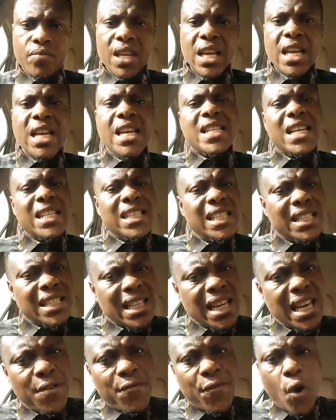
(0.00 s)
This is
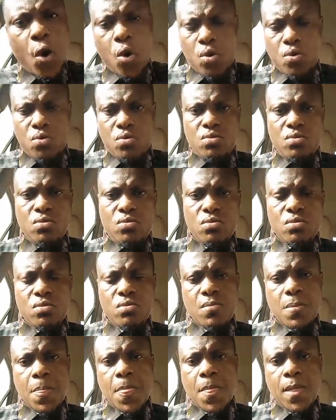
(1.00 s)
evil.
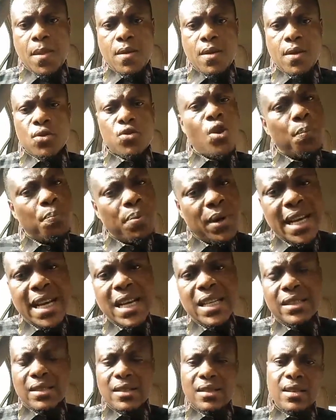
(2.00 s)
So
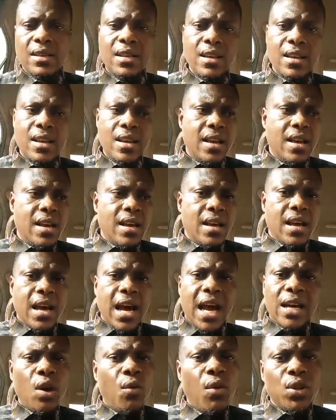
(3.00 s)
please,
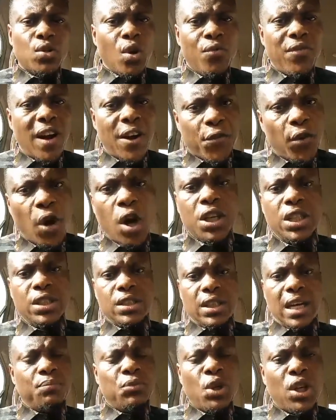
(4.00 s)
I don't want to overflog it.
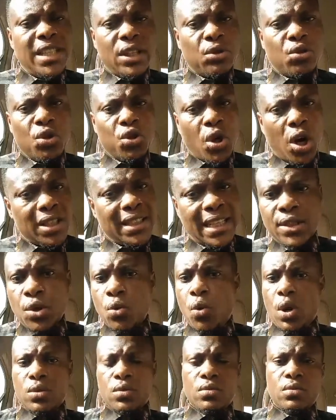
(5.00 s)
I'm not here to judge
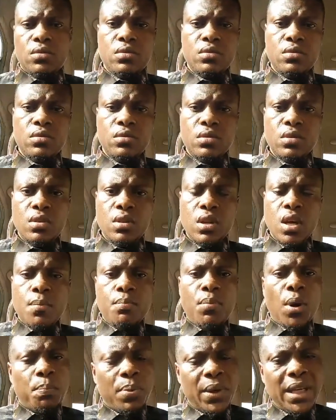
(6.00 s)
anyone.
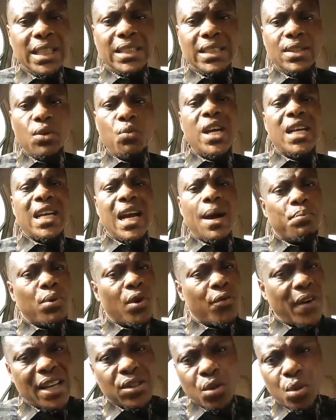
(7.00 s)
But please, we can
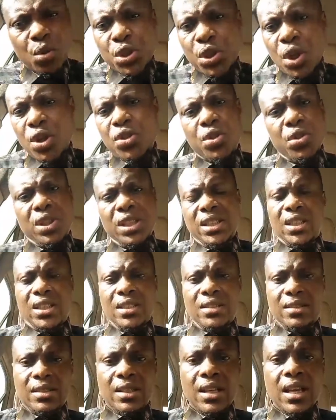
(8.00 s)
provide solutions to these
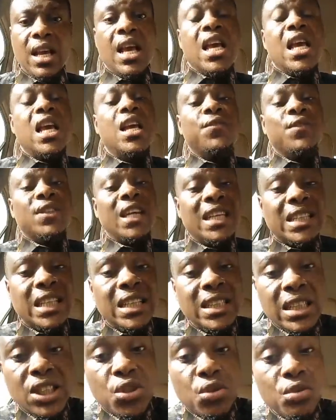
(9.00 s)
things. If taking
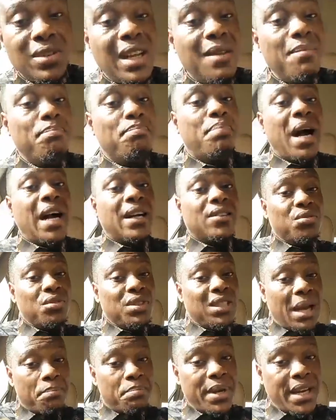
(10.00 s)
these children back to
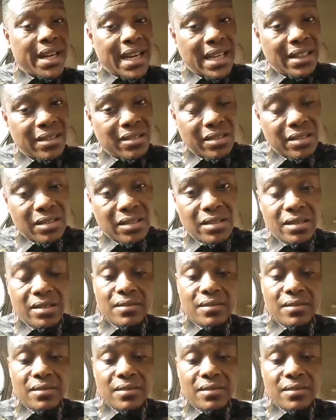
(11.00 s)
their parents